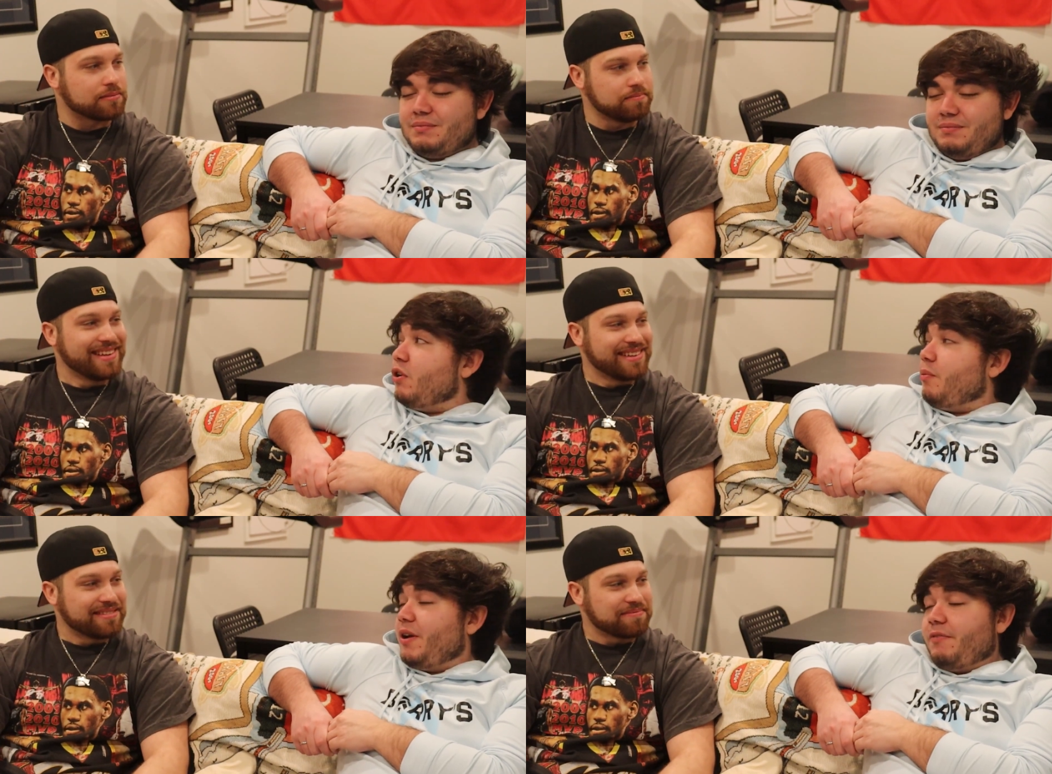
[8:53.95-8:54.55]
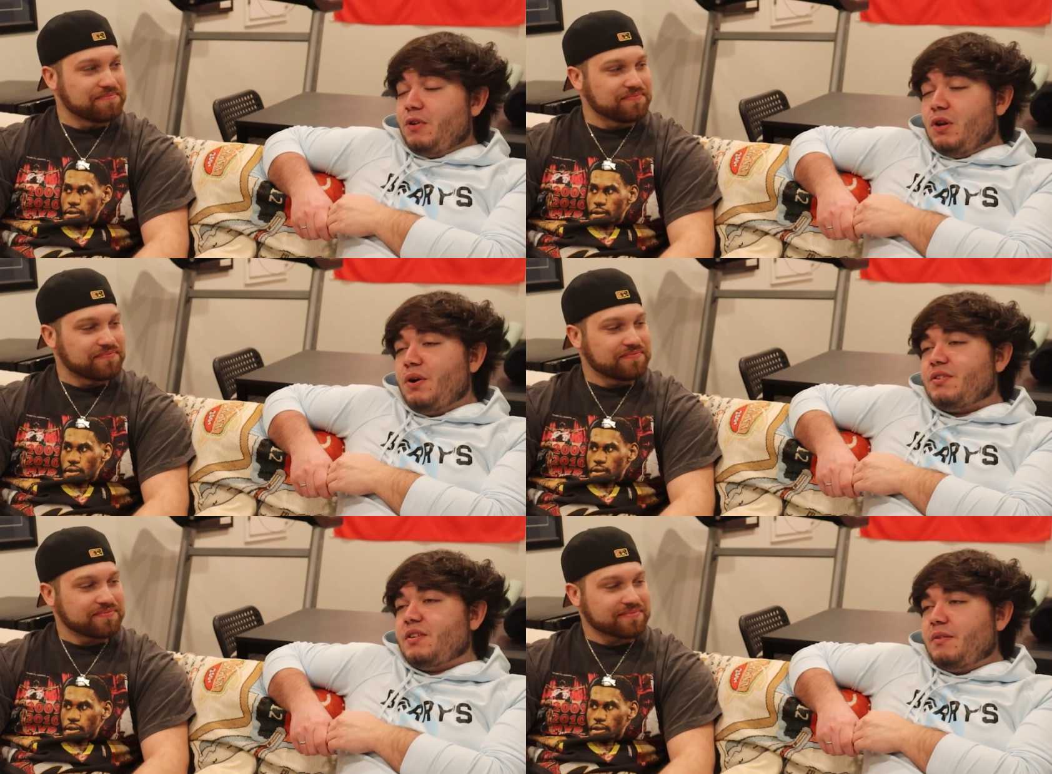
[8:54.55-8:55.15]
Speaker 1: Well, no, but if you
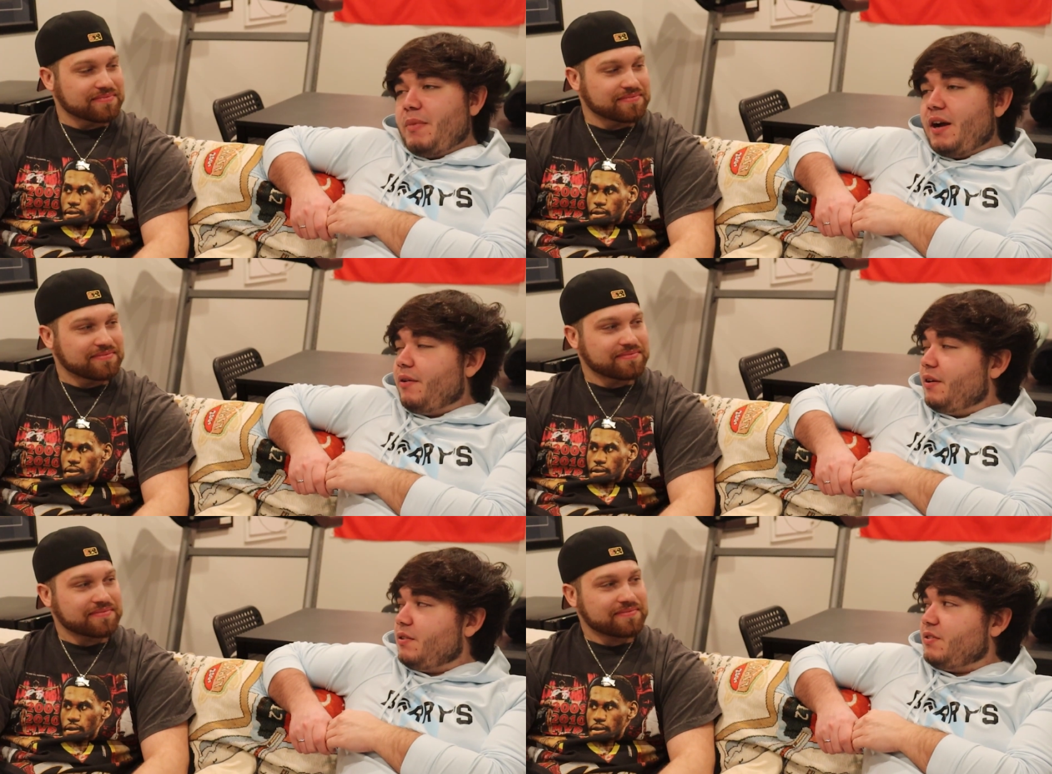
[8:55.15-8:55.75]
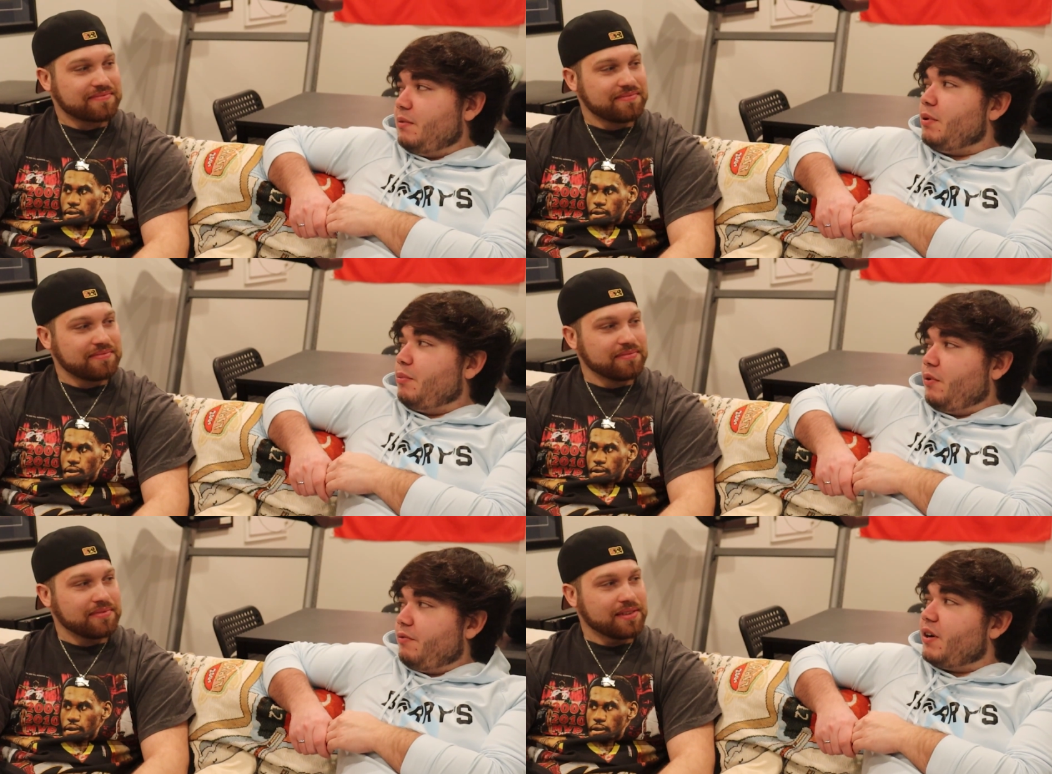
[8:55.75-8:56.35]
notice
Speaker 2: in the background of the scene,
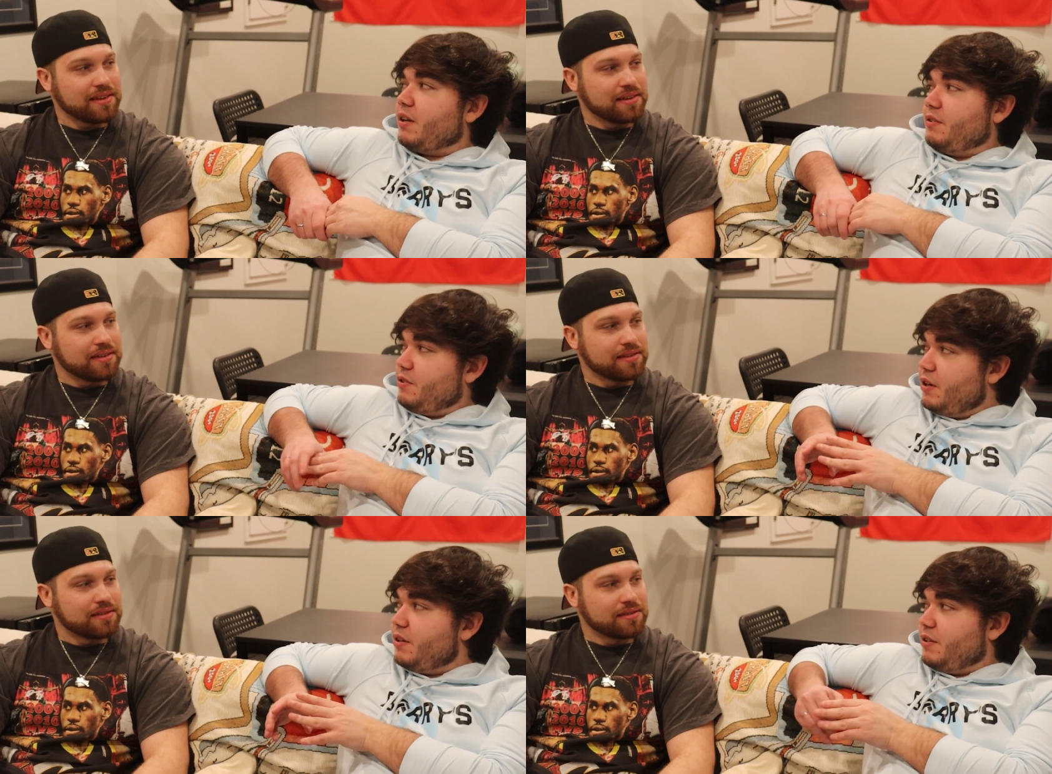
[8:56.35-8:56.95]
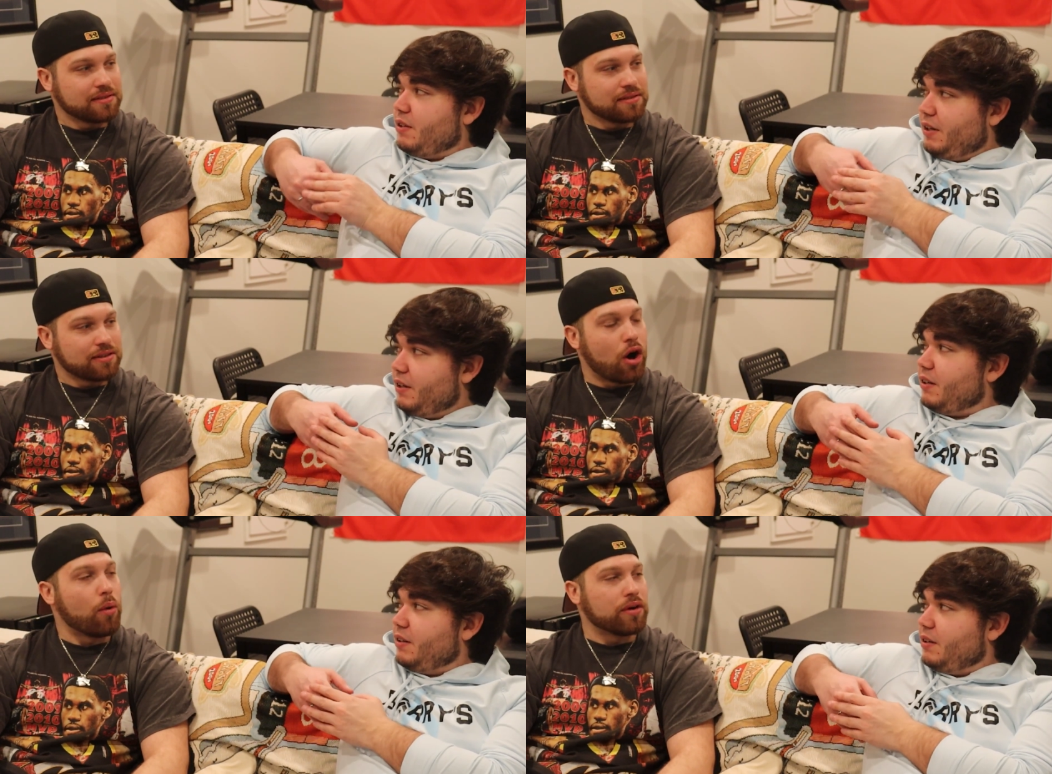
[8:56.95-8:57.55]
people were fucking starting to like.
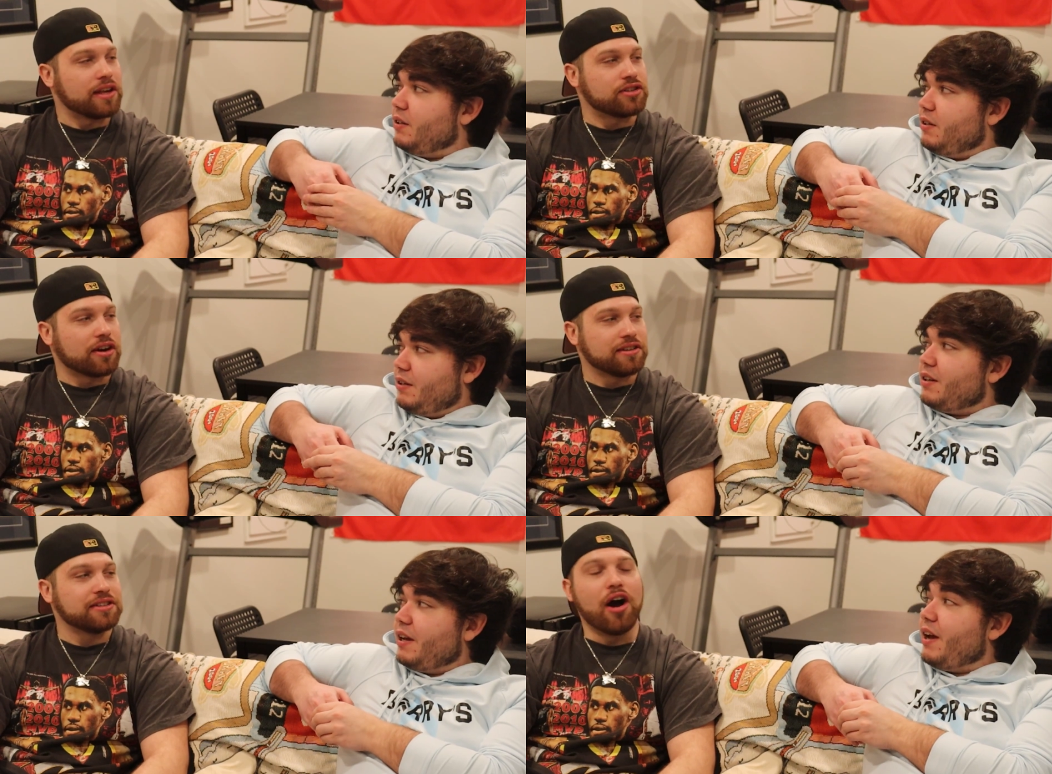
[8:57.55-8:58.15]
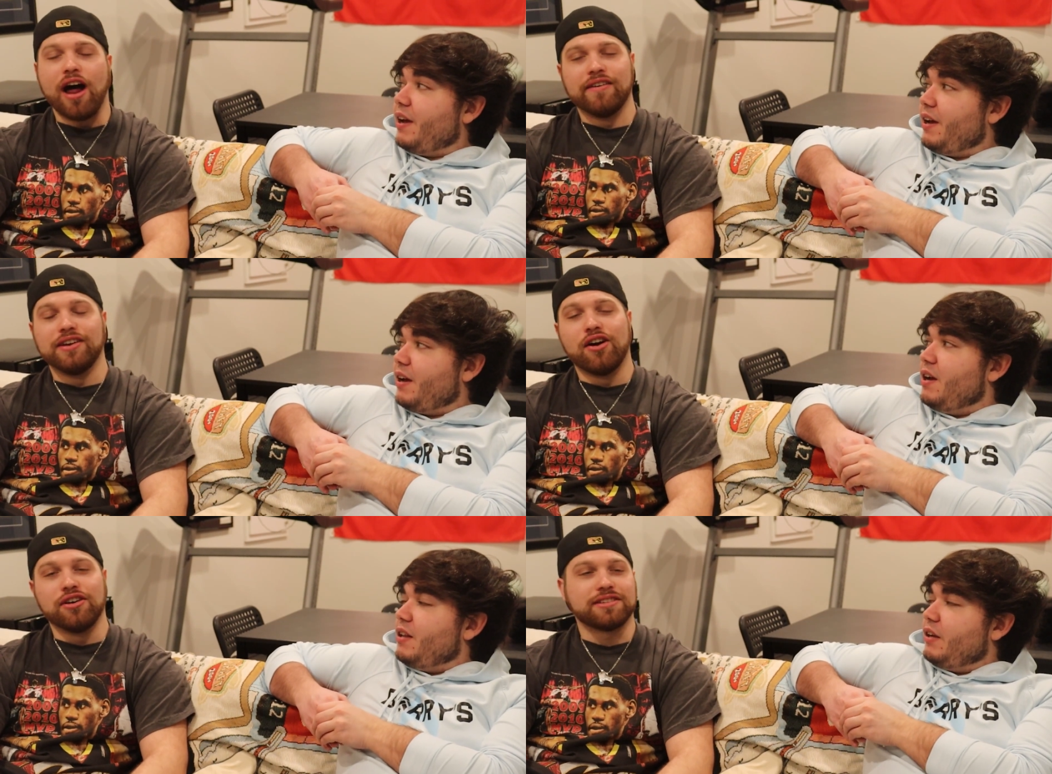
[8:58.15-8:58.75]
Speaker 1: Oh, were they starting to? Yeah, I
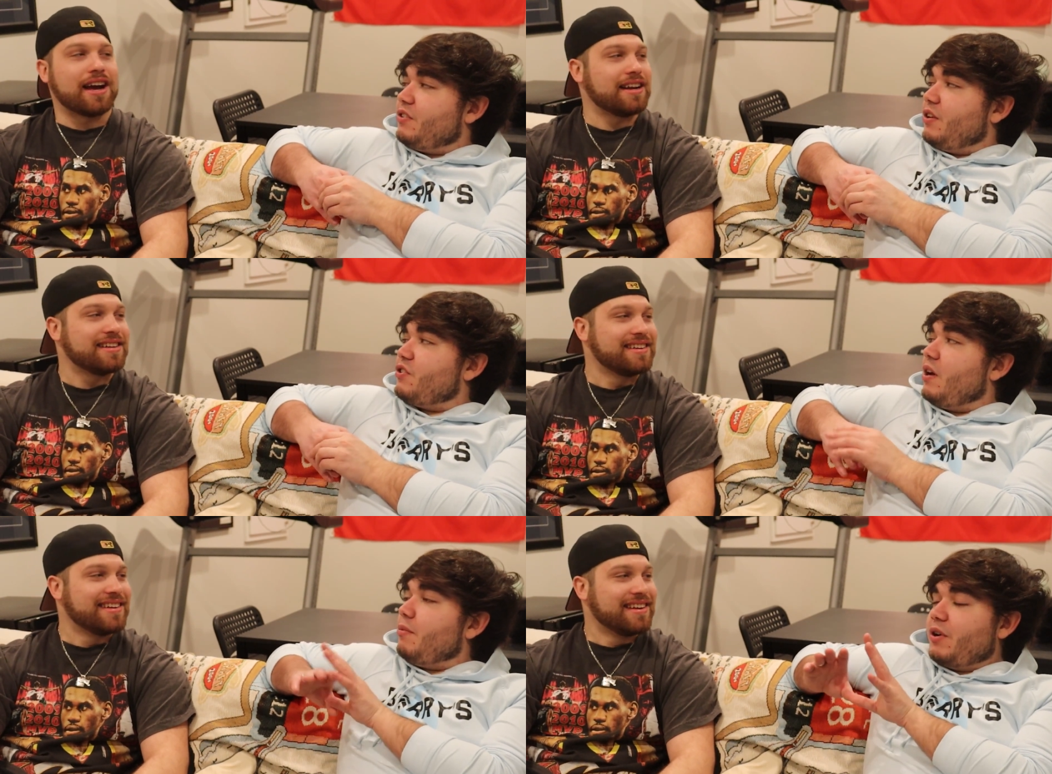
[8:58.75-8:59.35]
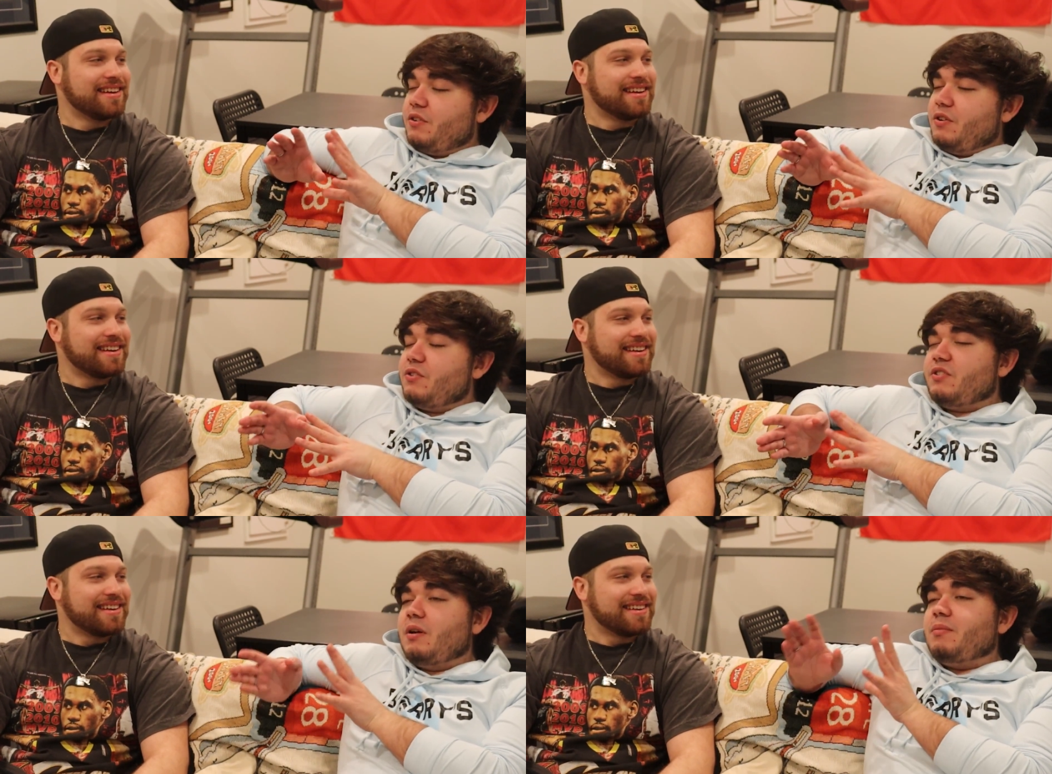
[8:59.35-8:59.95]
didn't know. There's, I, some.
Speaker 2: Okay, so
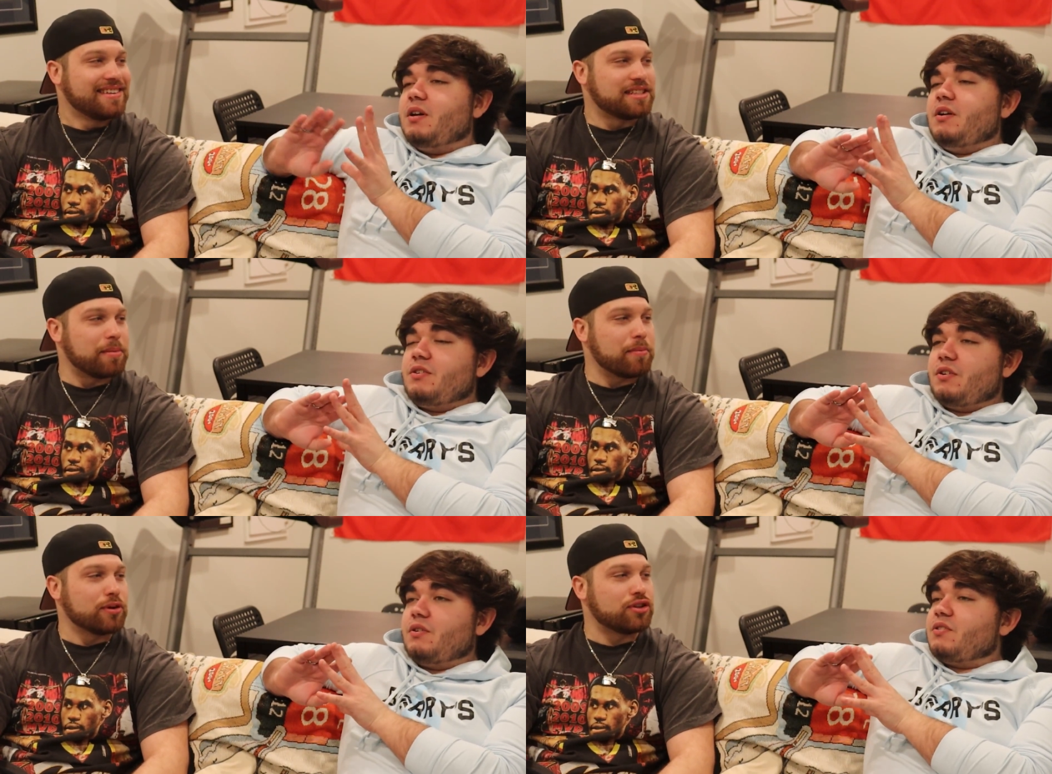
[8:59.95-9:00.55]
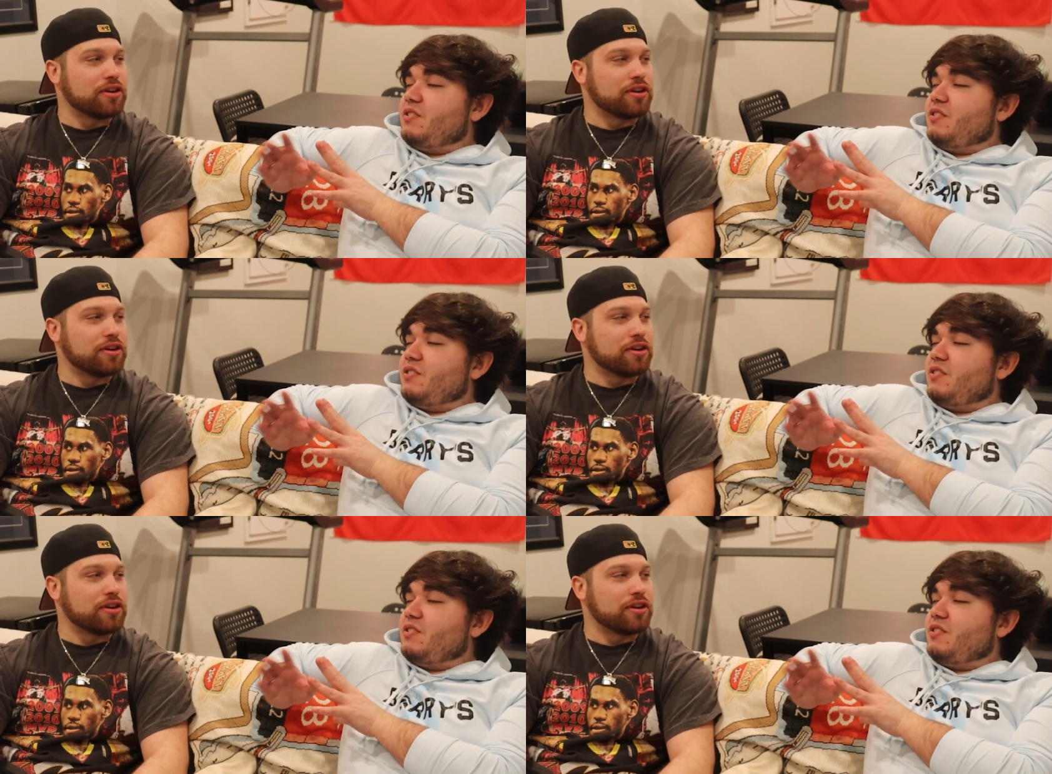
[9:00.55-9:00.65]
there's some. Some people so, were